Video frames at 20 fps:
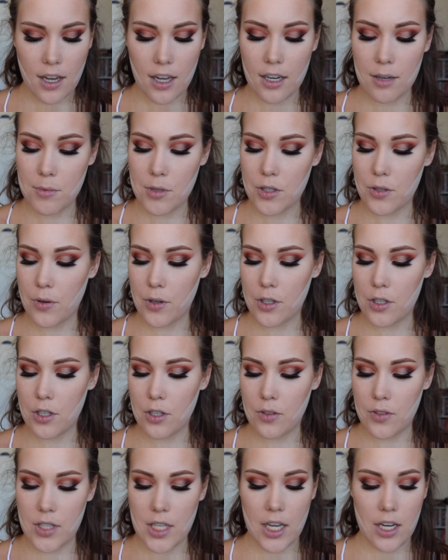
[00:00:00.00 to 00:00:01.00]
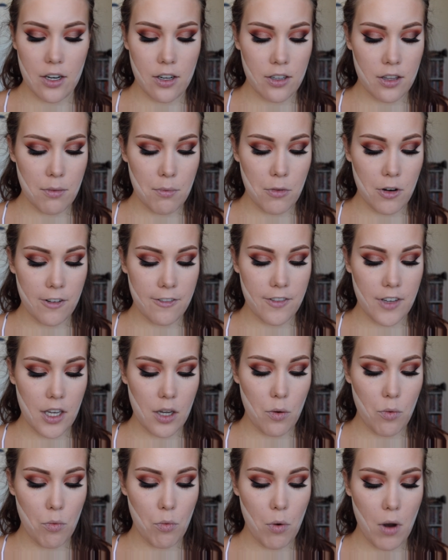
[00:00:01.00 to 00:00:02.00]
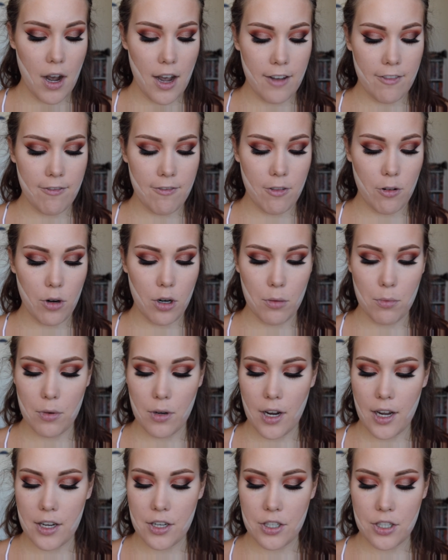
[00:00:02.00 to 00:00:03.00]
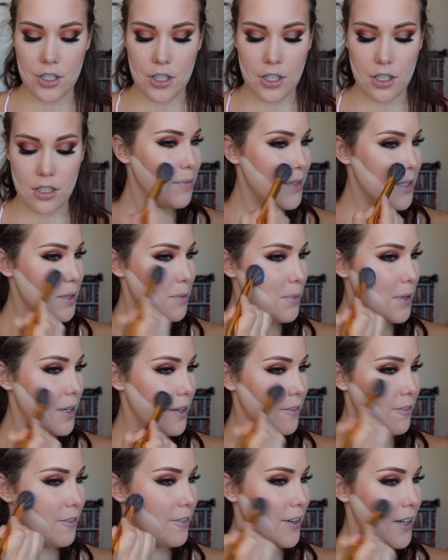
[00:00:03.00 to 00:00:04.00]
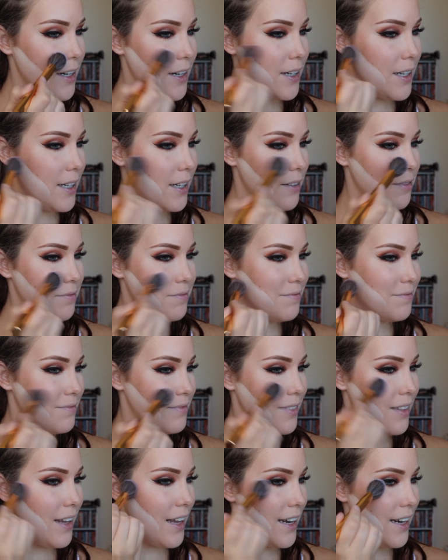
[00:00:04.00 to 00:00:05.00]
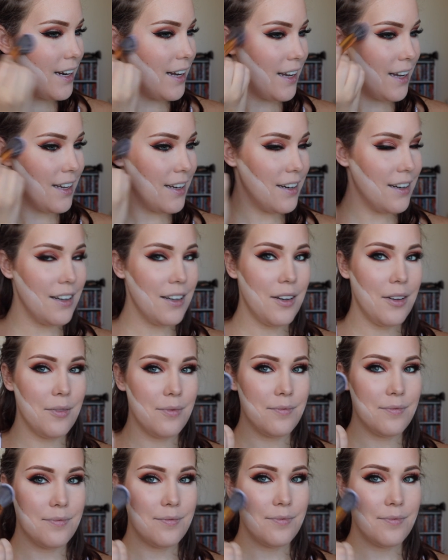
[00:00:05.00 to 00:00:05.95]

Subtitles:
And I'm just going to use that on the Morphe Y4 brush. I'm just being very light-handed.